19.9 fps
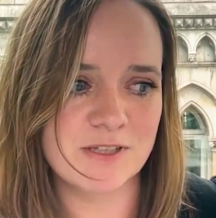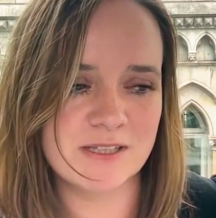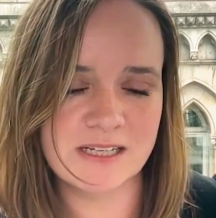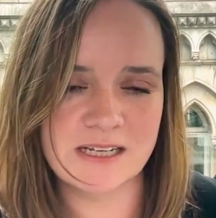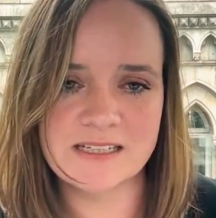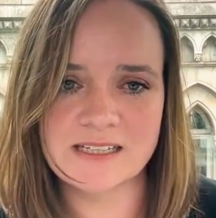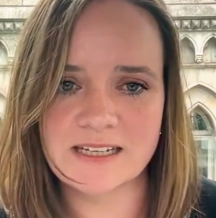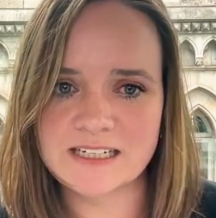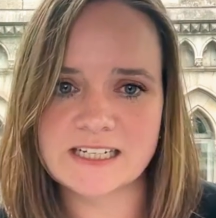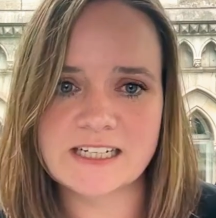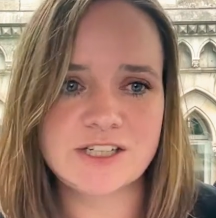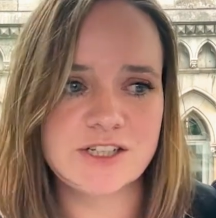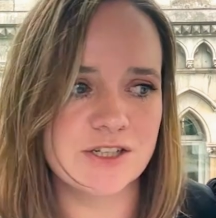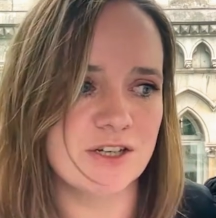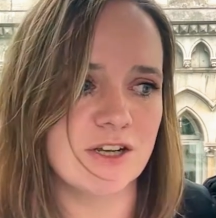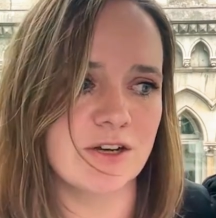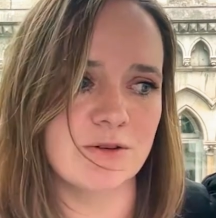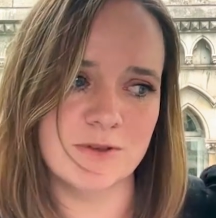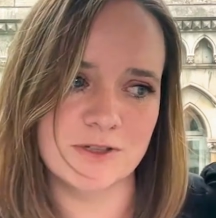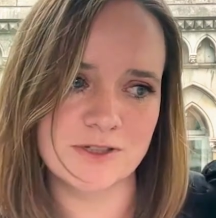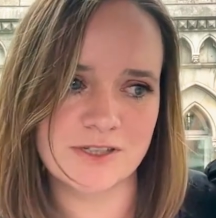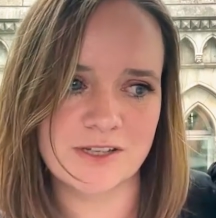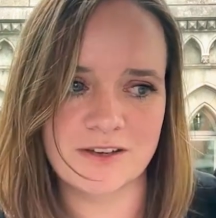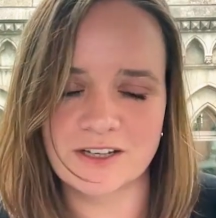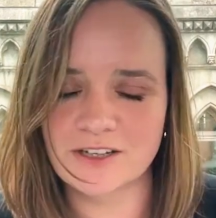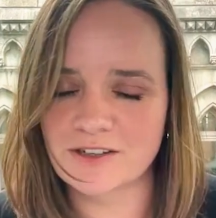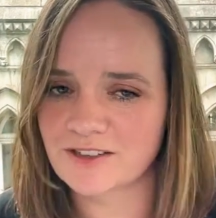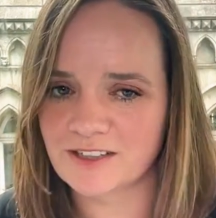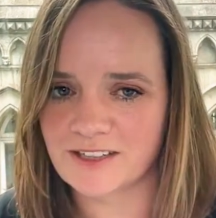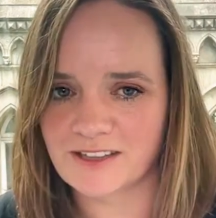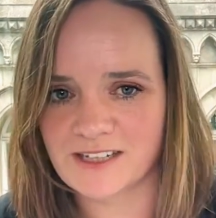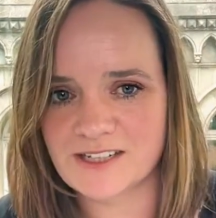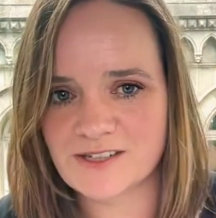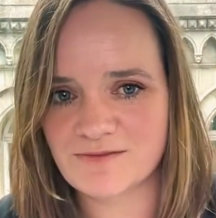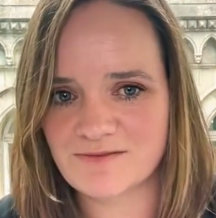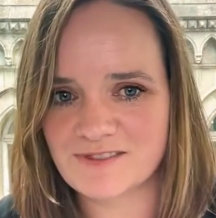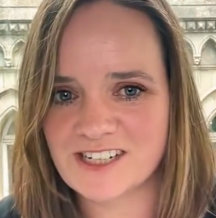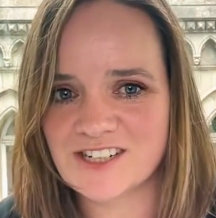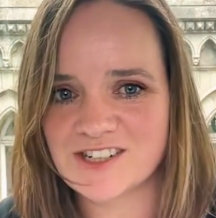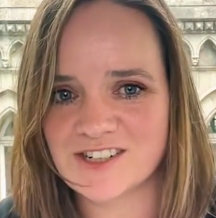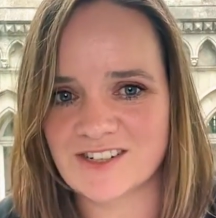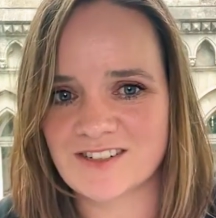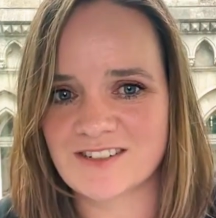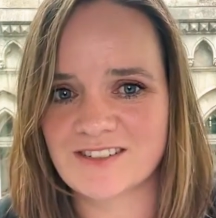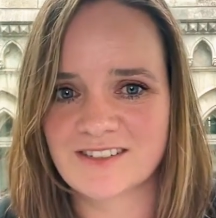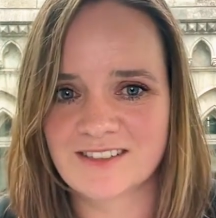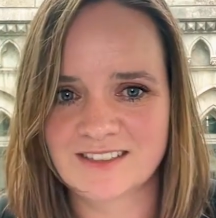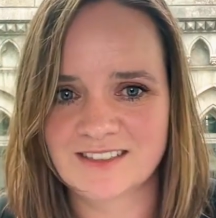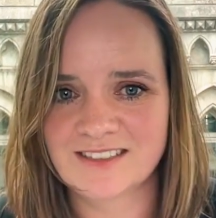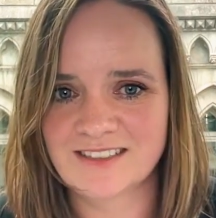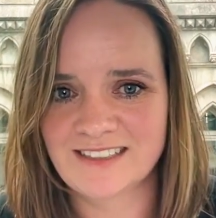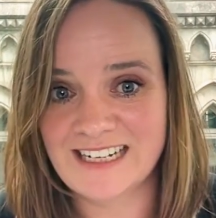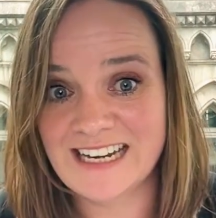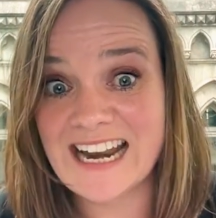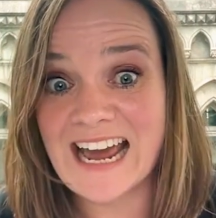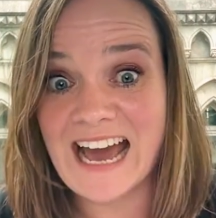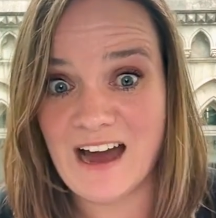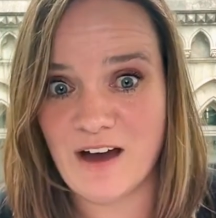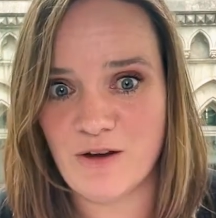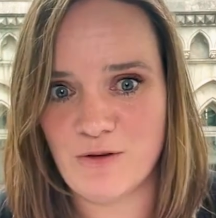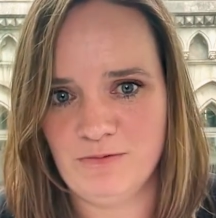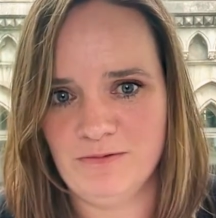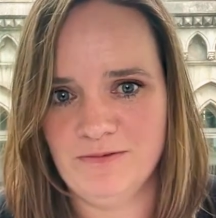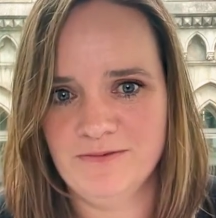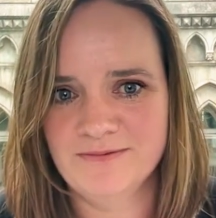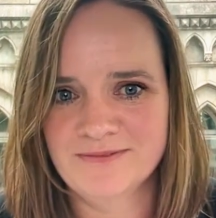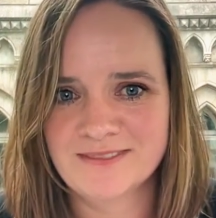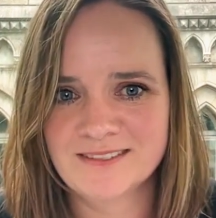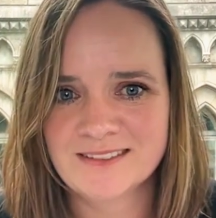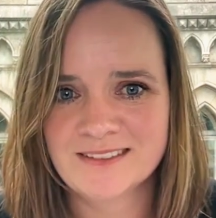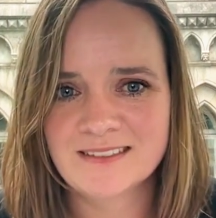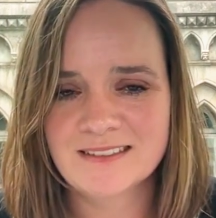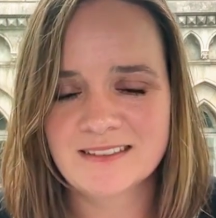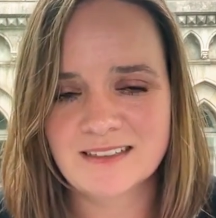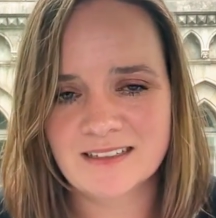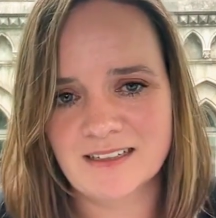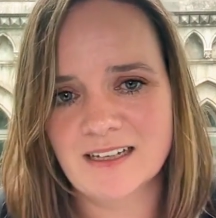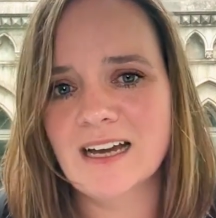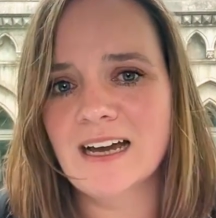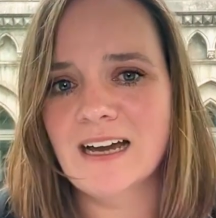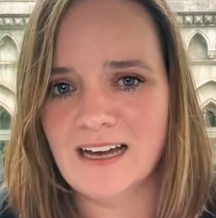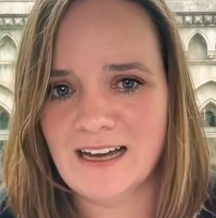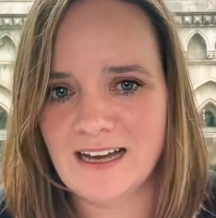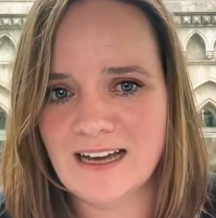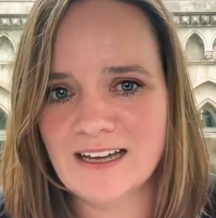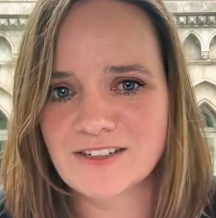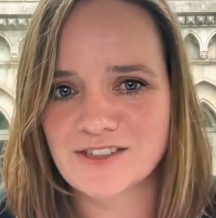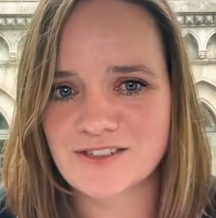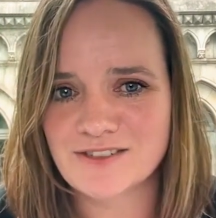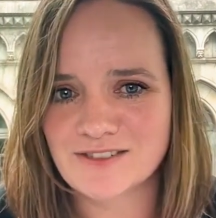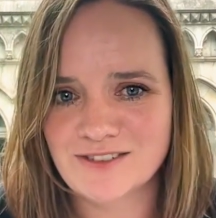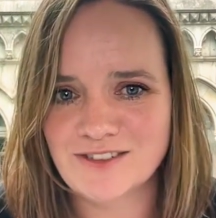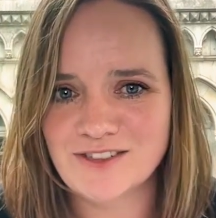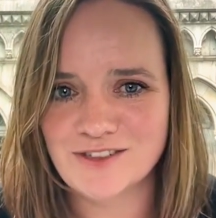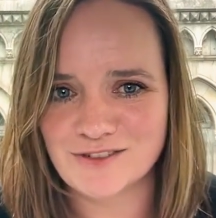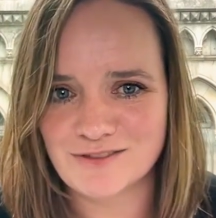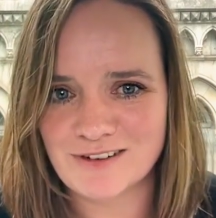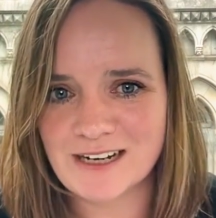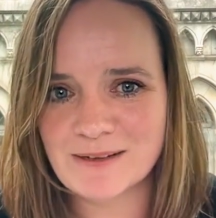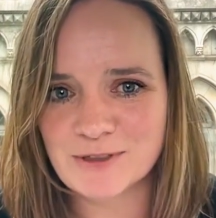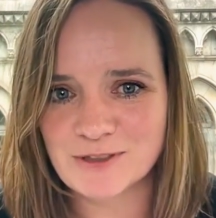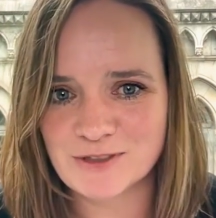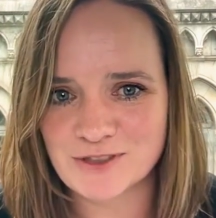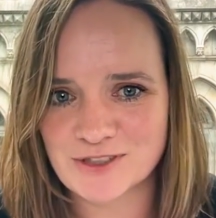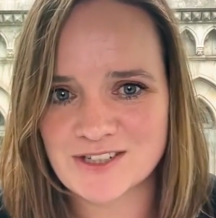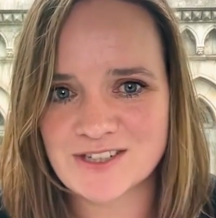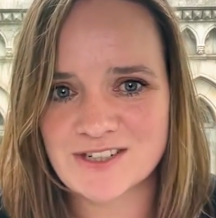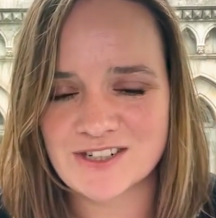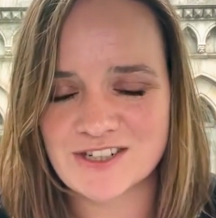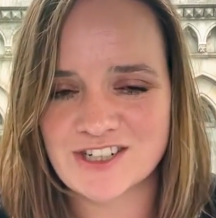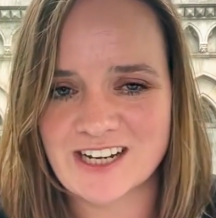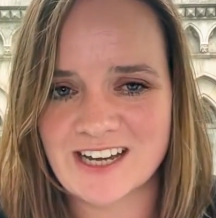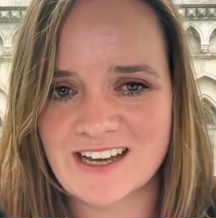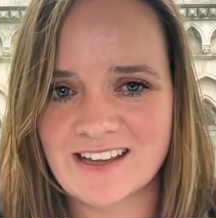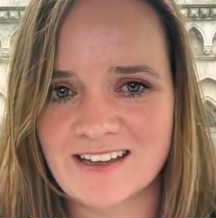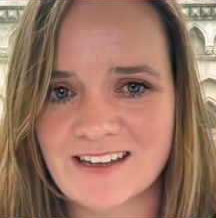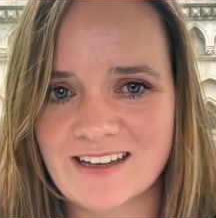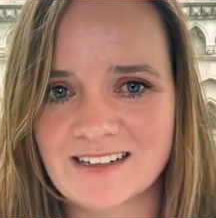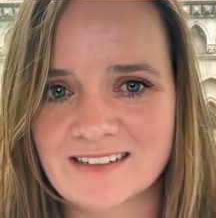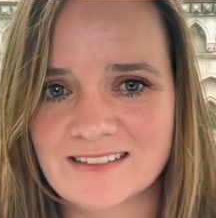says, I need to know what's going on in this region now. And you're able just to share that.